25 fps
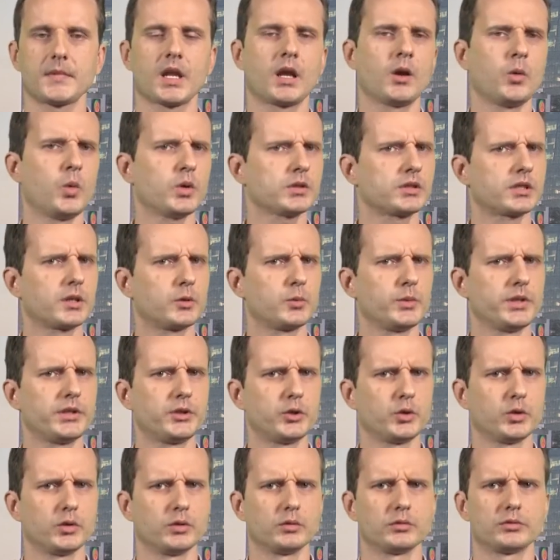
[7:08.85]
What can we
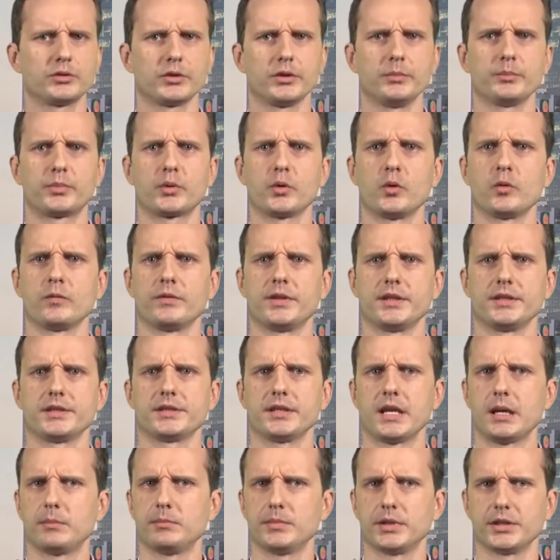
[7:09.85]
do to improve these
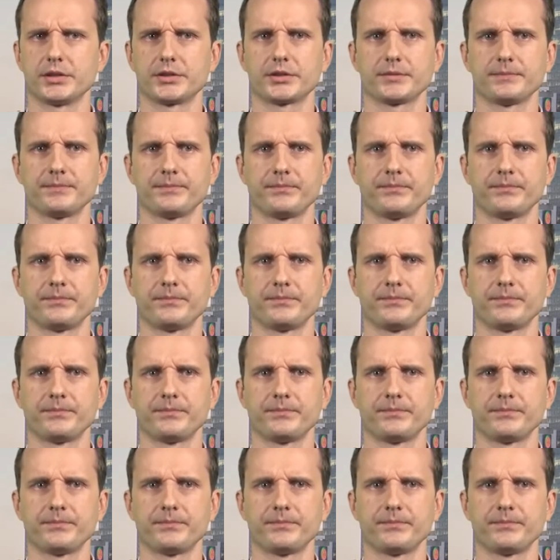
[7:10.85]
numbers?